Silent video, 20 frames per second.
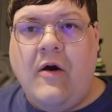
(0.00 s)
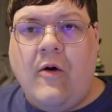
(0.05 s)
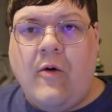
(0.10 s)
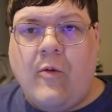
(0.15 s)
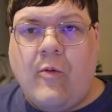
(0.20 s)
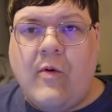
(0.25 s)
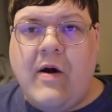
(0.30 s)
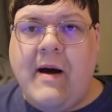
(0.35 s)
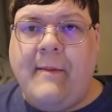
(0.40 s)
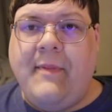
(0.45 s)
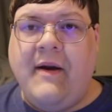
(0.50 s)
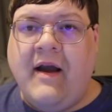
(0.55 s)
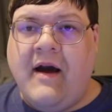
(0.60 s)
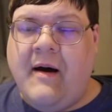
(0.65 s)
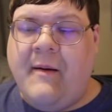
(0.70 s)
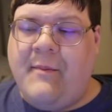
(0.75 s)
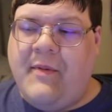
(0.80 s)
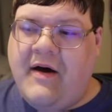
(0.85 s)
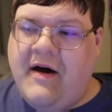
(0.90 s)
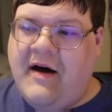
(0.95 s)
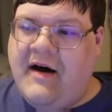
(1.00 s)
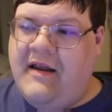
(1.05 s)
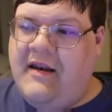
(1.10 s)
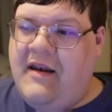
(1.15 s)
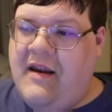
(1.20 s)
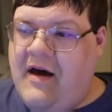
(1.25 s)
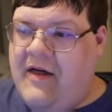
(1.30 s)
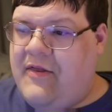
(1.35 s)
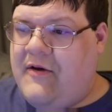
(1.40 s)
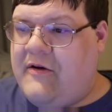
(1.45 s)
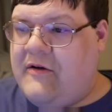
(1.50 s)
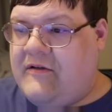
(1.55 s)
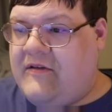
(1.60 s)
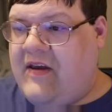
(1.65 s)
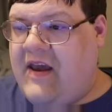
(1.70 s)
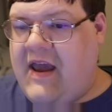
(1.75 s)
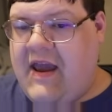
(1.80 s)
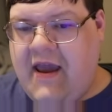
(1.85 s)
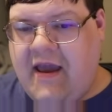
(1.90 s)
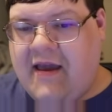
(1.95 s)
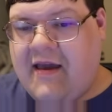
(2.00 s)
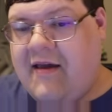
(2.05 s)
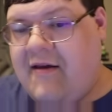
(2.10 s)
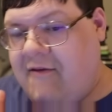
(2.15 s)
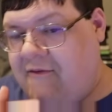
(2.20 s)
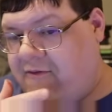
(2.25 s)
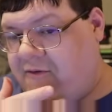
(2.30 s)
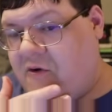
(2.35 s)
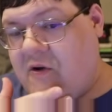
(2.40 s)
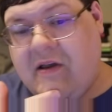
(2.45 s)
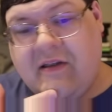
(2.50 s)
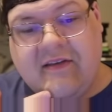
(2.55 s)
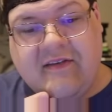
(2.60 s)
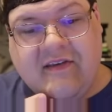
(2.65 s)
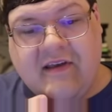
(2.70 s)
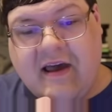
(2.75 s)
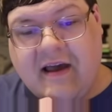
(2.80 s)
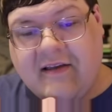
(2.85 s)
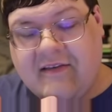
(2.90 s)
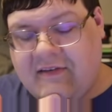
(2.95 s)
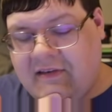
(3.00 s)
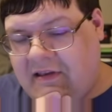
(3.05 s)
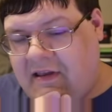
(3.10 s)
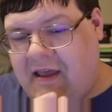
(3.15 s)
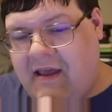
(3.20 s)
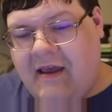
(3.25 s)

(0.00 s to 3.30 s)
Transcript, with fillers: Wrapping up another take for Insects.